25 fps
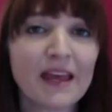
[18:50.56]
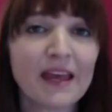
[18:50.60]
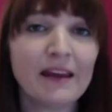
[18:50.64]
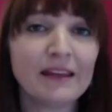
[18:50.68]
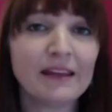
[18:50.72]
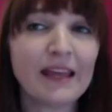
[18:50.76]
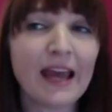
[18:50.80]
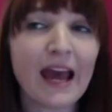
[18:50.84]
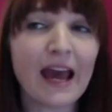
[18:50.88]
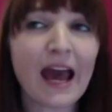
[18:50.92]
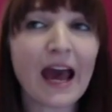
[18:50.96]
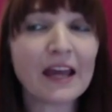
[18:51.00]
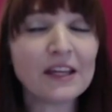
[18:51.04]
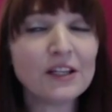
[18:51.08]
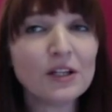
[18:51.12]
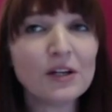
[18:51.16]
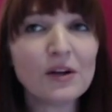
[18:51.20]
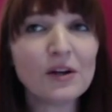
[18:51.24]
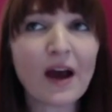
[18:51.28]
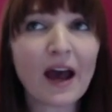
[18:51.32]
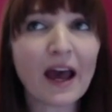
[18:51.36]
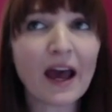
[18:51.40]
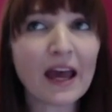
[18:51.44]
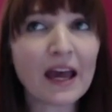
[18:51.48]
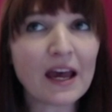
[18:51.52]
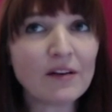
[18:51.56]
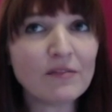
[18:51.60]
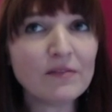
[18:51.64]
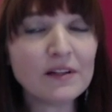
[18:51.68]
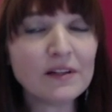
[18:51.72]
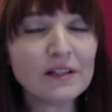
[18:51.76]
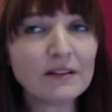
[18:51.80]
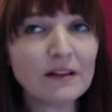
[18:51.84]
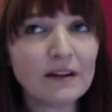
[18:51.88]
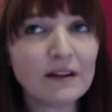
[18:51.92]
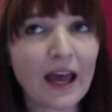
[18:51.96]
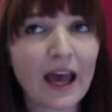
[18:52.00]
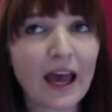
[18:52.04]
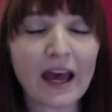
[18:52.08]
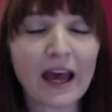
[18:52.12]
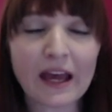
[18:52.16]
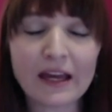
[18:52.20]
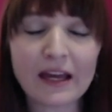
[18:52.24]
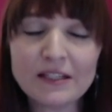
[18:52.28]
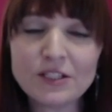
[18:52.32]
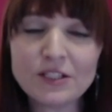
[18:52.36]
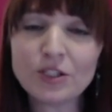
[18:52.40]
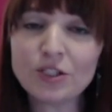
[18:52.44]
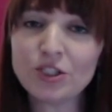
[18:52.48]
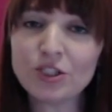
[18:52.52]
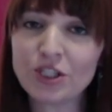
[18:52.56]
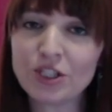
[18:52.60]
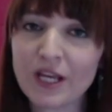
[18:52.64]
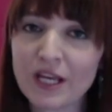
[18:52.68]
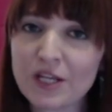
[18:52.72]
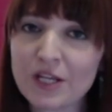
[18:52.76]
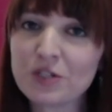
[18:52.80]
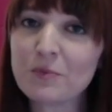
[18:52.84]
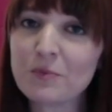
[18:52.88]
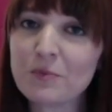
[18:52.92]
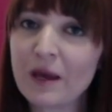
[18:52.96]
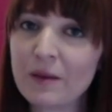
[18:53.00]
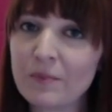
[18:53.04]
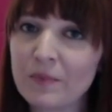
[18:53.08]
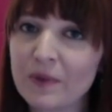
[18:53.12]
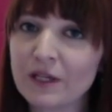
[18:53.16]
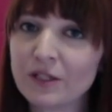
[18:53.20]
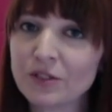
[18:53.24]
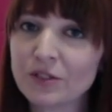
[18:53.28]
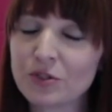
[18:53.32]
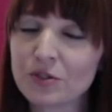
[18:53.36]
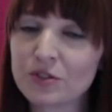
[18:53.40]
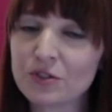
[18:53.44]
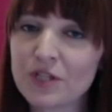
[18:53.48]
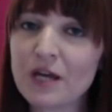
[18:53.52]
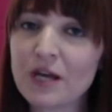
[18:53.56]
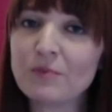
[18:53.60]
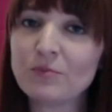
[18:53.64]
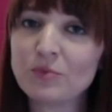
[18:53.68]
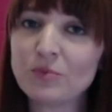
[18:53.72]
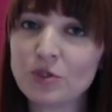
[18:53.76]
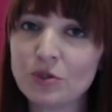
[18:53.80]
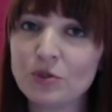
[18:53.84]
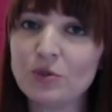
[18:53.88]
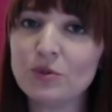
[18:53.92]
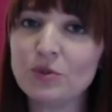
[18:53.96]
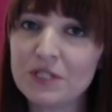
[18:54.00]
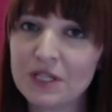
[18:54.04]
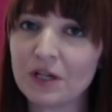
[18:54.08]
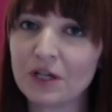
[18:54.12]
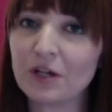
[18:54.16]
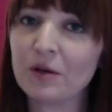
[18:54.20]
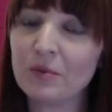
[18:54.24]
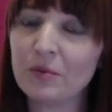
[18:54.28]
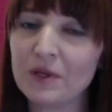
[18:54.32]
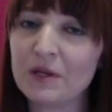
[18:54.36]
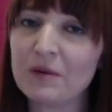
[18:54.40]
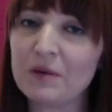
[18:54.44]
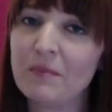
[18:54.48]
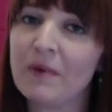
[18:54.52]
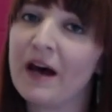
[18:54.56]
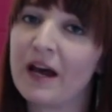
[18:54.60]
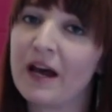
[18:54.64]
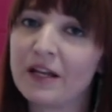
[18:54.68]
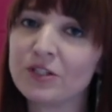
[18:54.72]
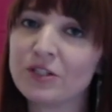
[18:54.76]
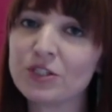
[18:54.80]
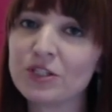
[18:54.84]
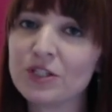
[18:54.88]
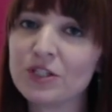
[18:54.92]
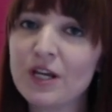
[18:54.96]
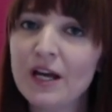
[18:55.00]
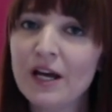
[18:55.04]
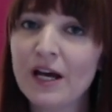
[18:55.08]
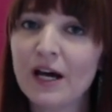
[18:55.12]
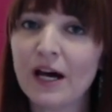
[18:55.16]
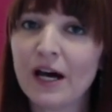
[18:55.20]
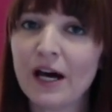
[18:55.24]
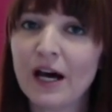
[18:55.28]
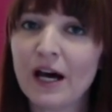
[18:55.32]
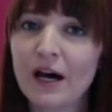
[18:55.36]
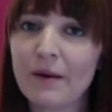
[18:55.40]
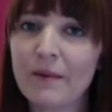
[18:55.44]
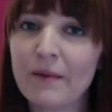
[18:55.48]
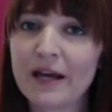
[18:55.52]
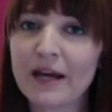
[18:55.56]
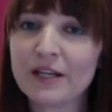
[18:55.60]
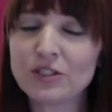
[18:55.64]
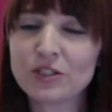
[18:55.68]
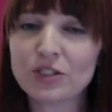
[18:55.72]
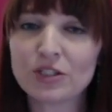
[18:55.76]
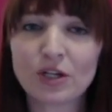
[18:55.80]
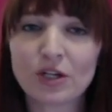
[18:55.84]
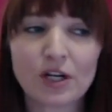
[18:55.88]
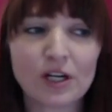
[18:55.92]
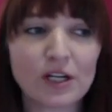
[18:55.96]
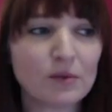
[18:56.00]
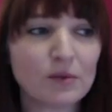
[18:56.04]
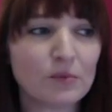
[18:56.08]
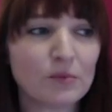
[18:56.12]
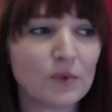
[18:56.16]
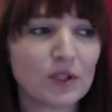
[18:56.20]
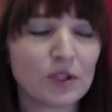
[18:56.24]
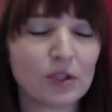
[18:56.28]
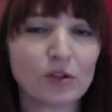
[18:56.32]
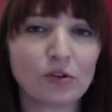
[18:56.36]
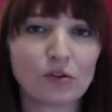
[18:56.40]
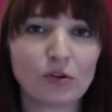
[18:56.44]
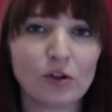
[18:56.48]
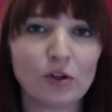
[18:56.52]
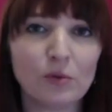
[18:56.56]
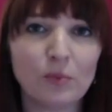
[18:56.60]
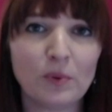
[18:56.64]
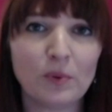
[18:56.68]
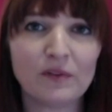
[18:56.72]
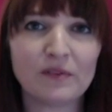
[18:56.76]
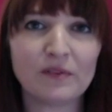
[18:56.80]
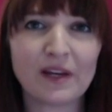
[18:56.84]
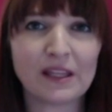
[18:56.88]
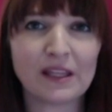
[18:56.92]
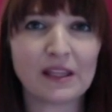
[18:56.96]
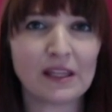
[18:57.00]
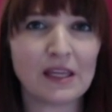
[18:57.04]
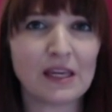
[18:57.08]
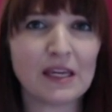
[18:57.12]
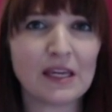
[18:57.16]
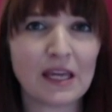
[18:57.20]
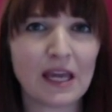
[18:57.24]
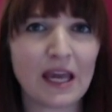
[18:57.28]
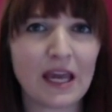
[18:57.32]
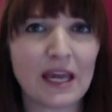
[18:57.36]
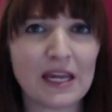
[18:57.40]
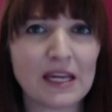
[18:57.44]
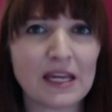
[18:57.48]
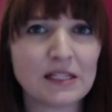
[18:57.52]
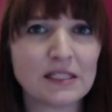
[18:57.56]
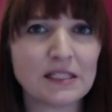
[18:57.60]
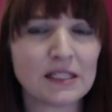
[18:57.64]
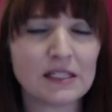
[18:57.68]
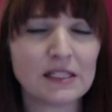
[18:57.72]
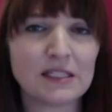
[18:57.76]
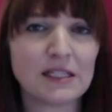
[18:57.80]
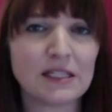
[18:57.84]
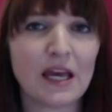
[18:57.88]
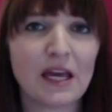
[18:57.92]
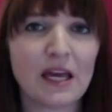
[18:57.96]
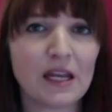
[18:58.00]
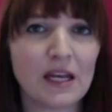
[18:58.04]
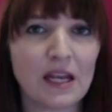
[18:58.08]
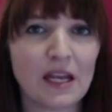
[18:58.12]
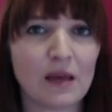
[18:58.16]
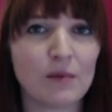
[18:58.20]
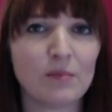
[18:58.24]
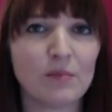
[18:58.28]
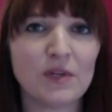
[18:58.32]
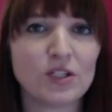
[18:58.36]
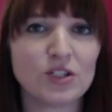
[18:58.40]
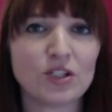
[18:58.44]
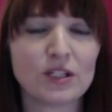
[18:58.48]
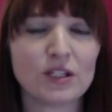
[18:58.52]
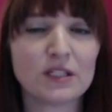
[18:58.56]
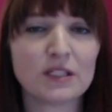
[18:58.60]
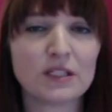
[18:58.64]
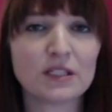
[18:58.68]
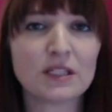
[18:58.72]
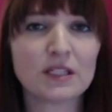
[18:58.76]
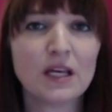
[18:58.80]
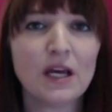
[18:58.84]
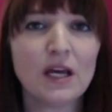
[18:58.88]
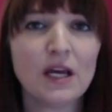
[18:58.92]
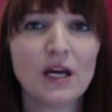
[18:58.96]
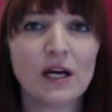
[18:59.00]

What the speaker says: Yeah, I haven't had to change my pictures up too terribly much. I started with a group of, I think, 8 to 10 images.